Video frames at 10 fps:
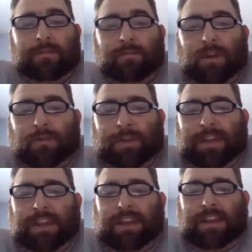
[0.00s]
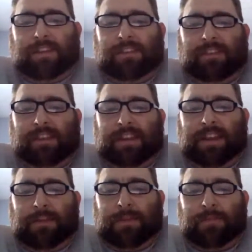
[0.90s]
Rodriguez, he did give
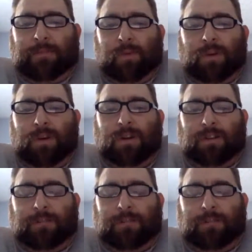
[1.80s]
up the 4 earned.